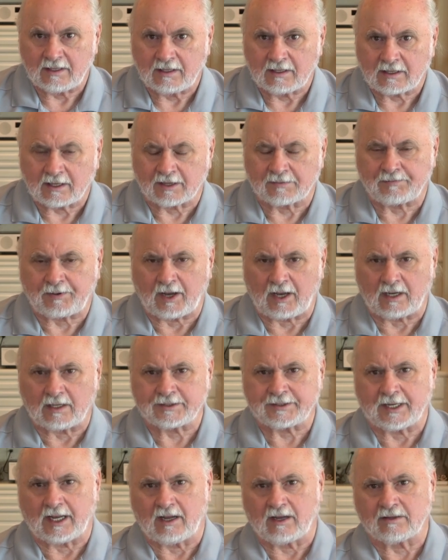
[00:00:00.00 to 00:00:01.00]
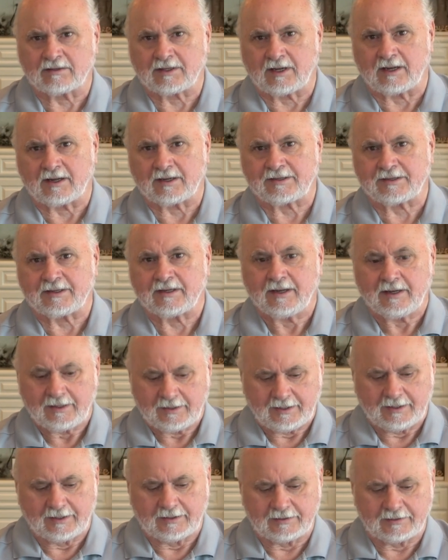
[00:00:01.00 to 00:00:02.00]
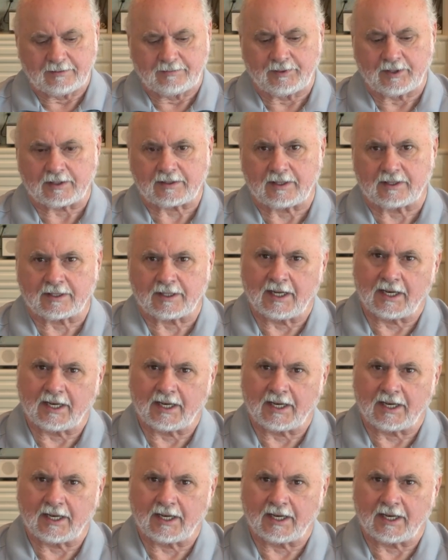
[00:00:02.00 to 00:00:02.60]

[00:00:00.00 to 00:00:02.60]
Because Paul tells us in the book of